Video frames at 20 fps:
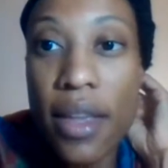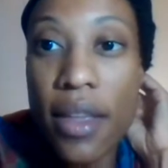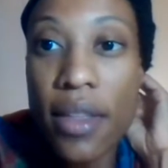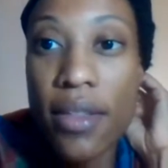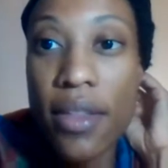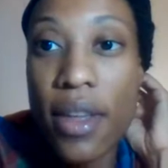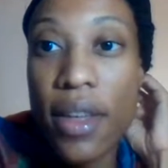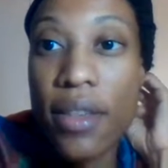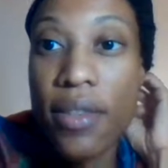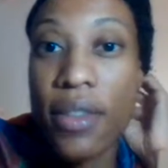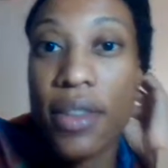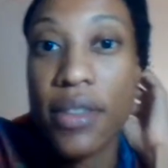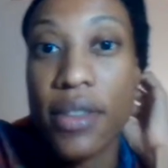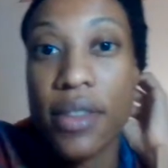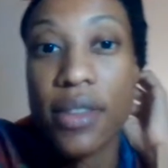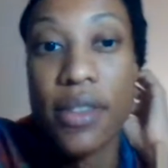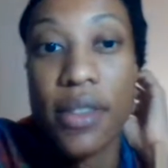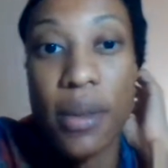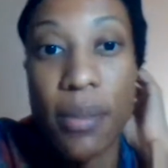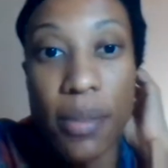then this
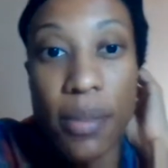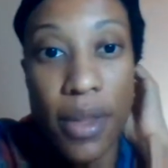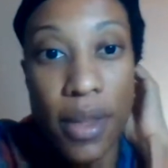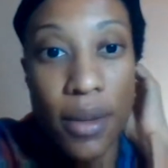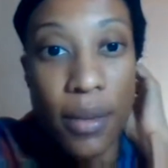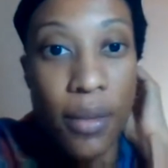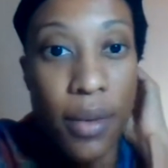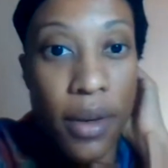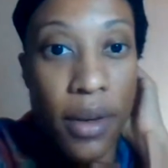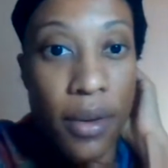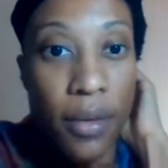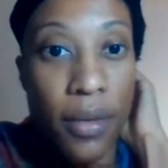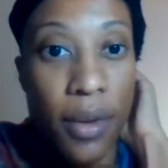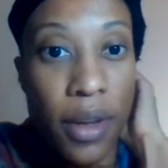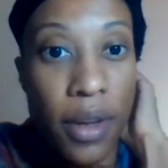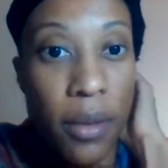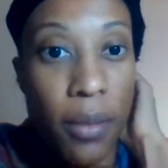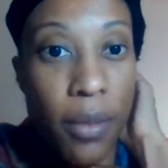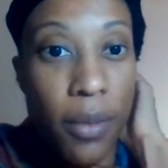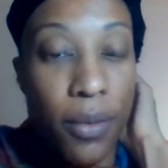is something very
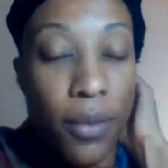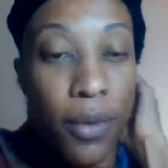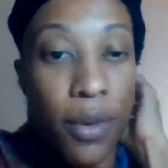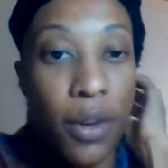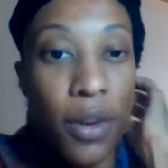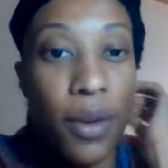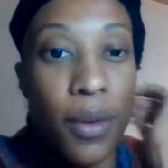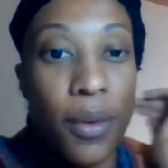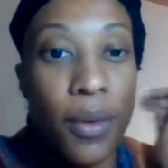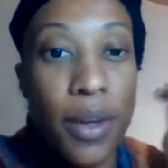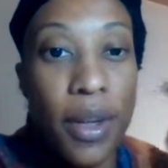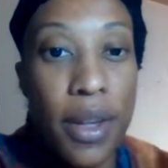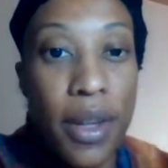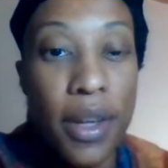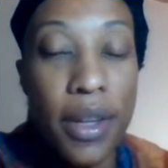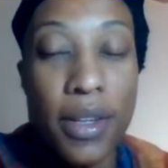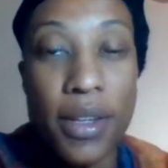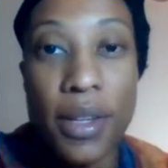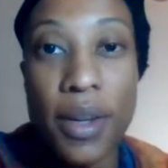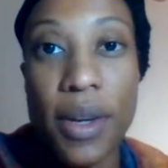valuable for you.
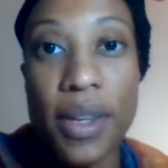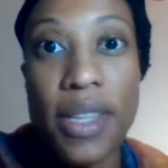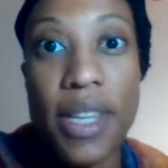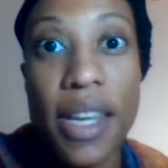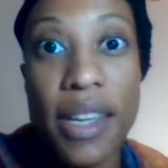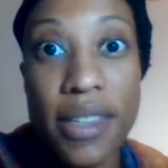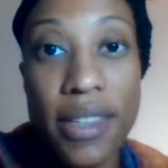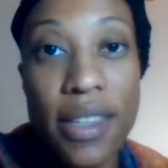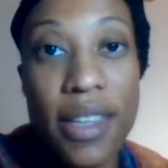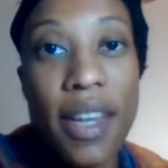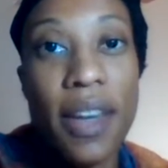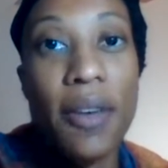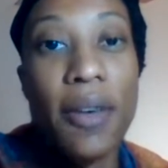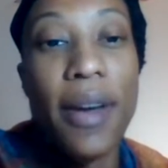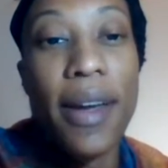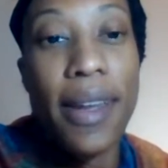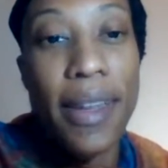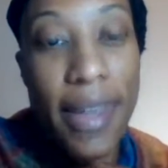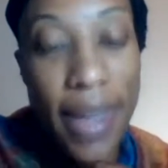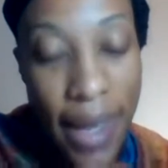So I tested out
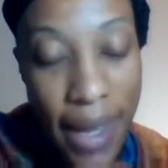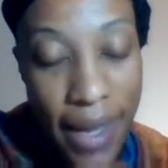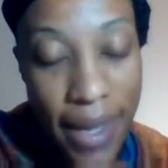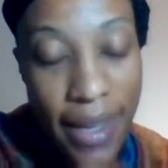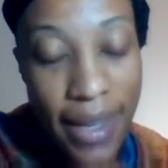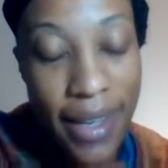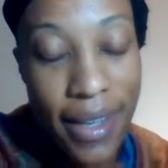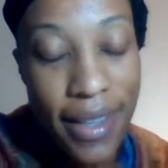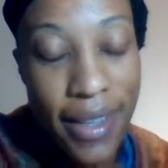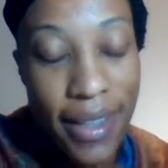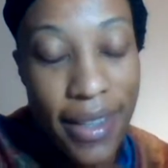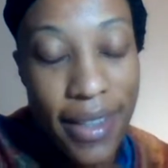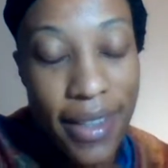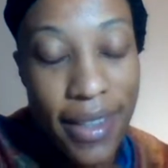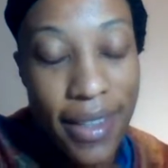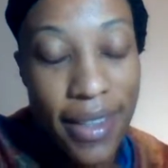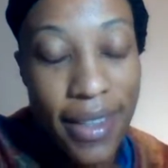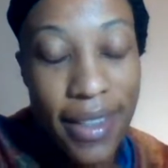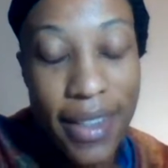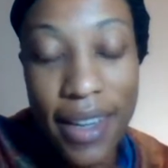again.
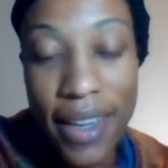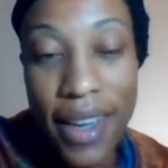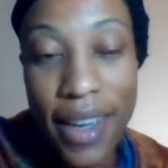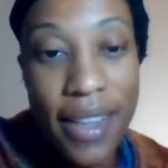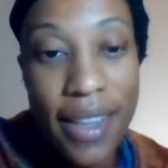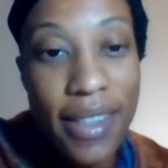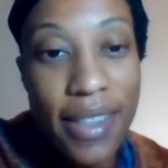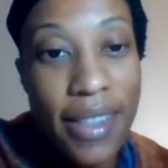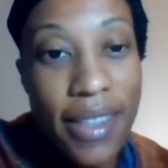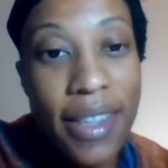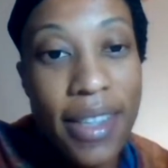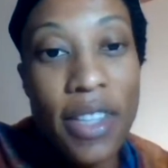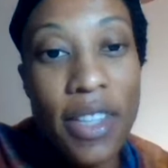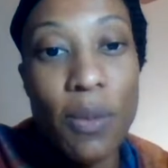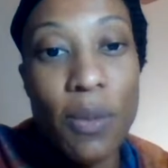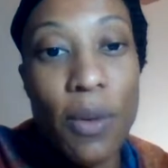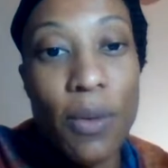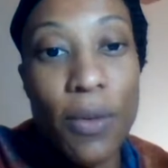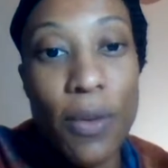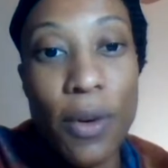Like I had seen this
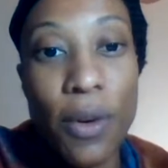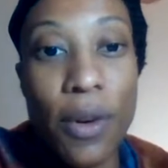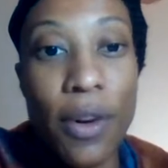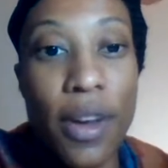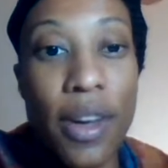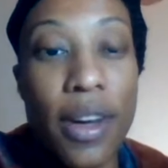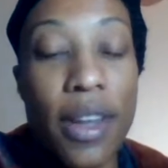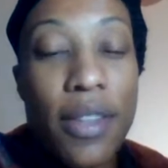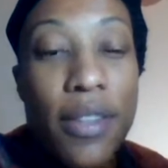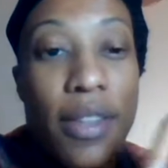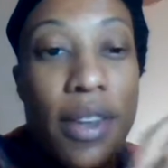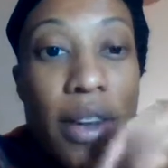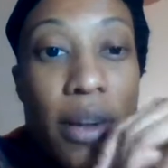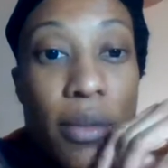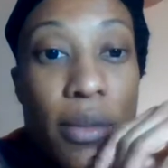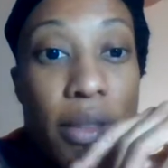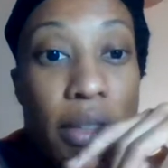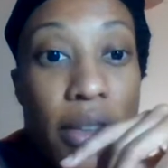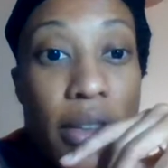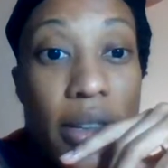before and I thought it
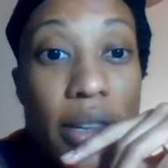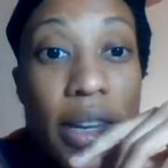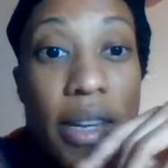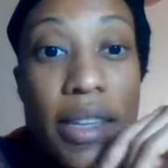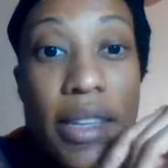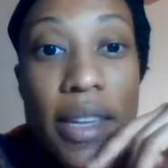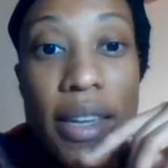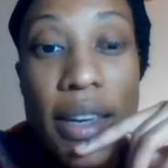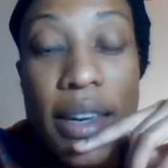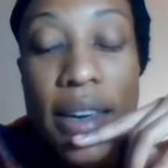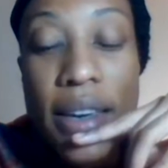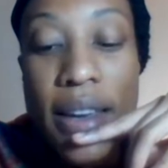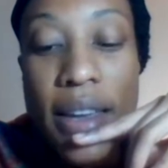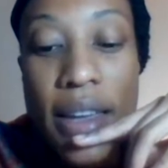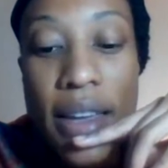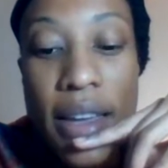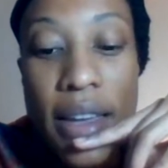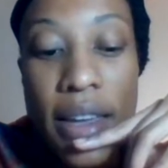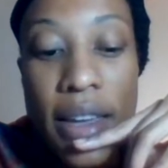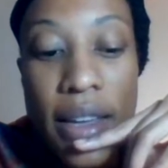was a good idea.
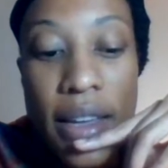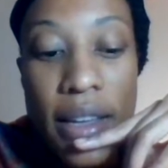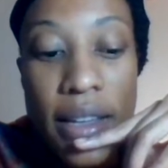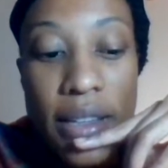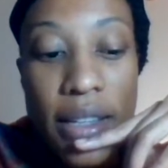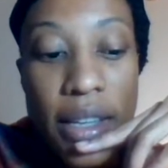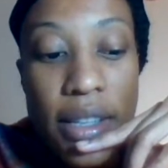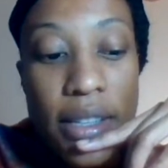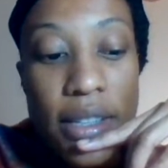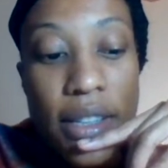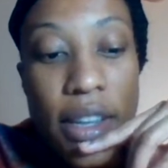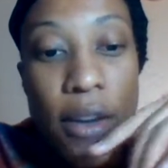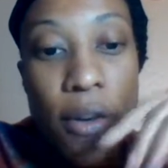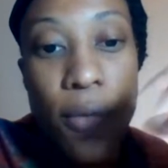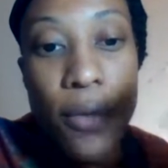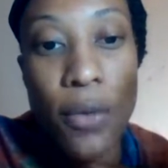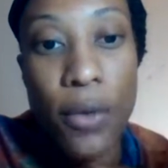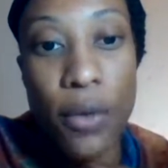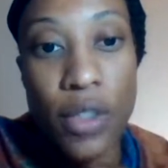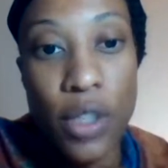Test out
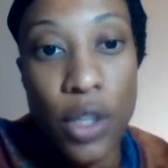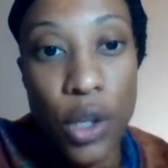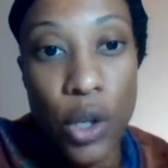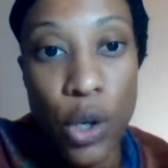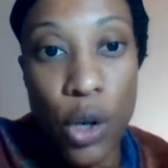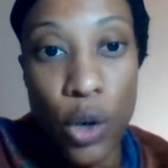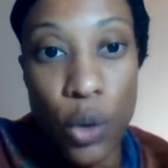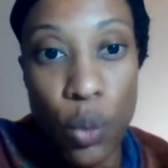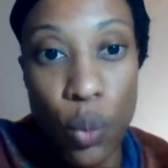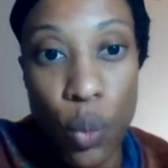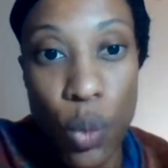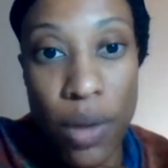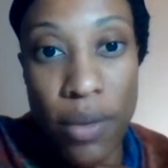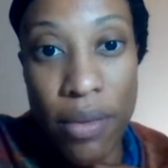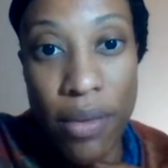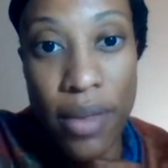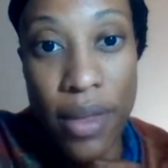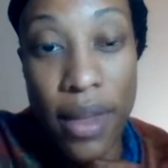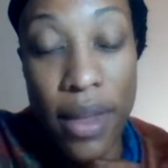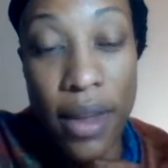focusing on
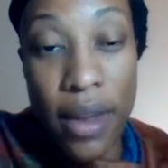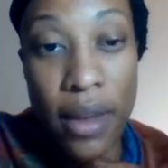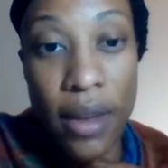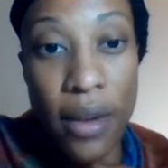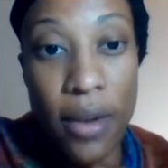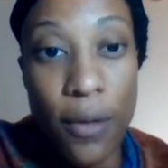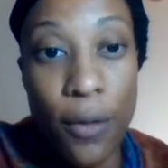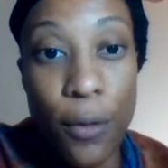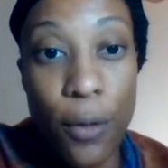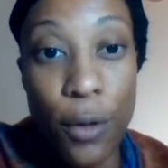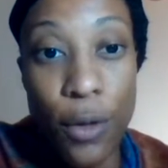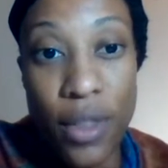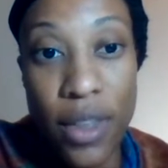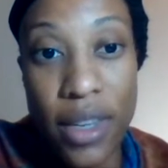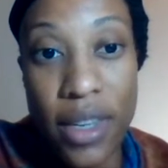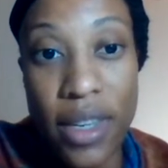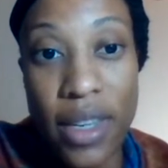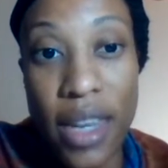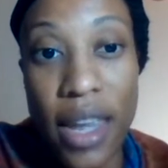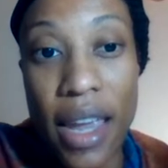one thing for the
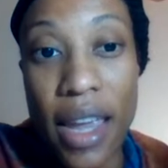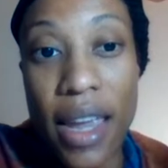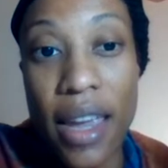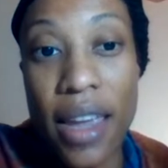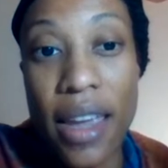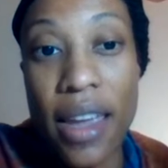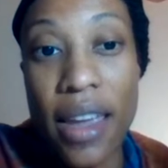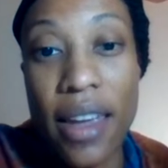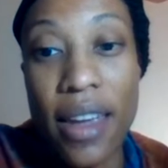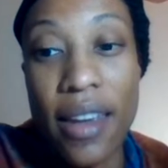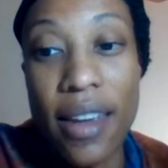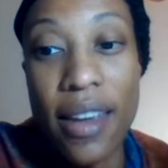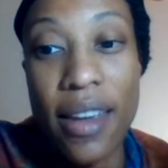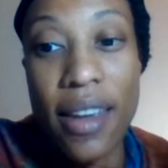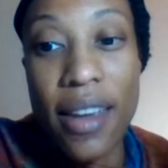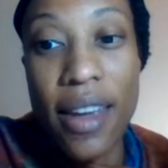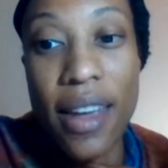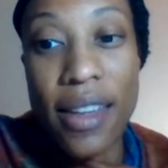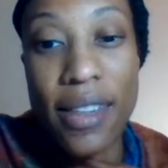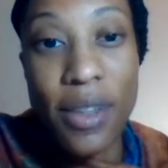day,
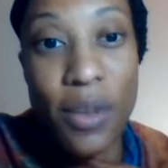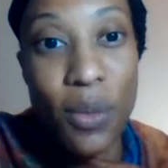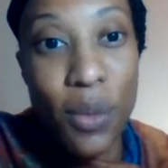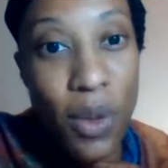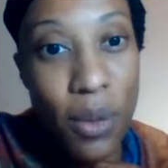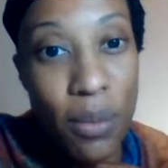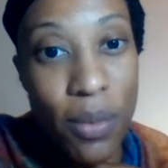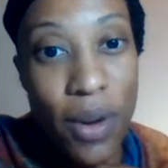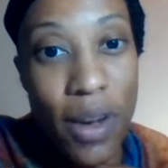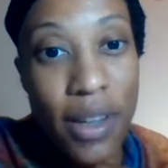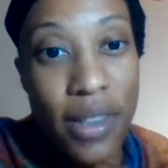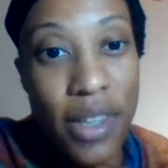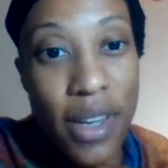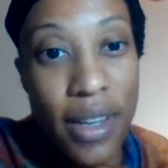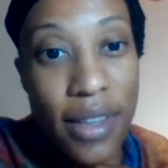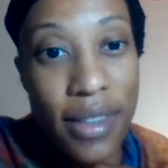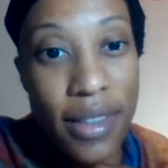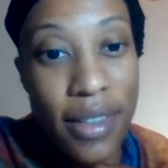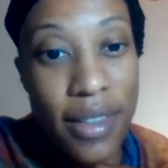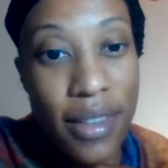as in one
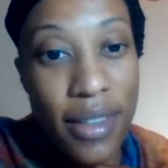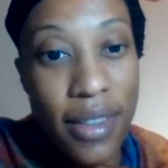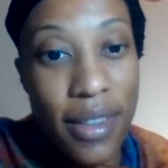project.